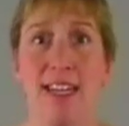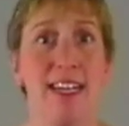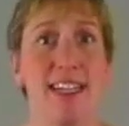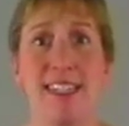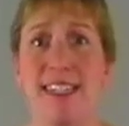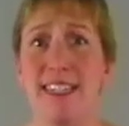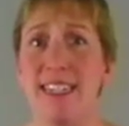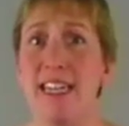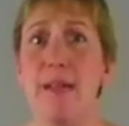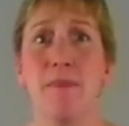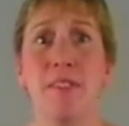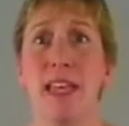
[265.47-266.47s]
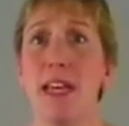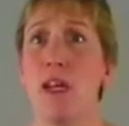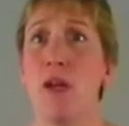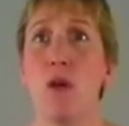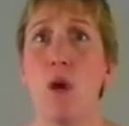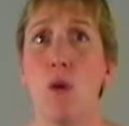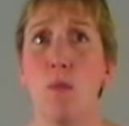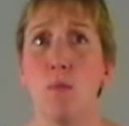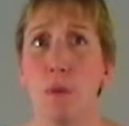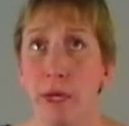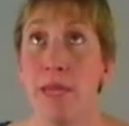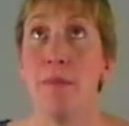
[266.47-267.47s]
it seems that
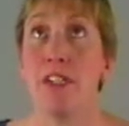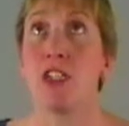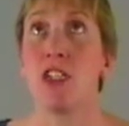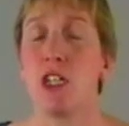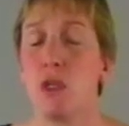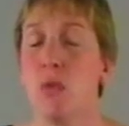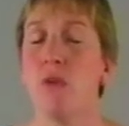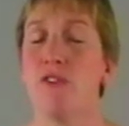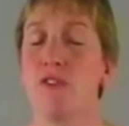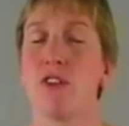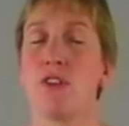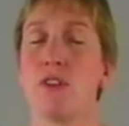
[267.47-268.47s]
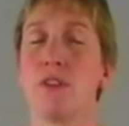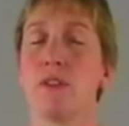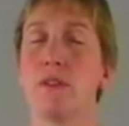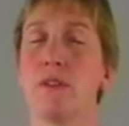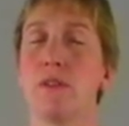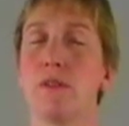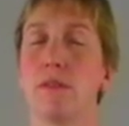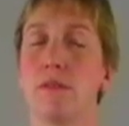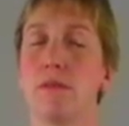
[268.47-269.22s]
pretty much the universal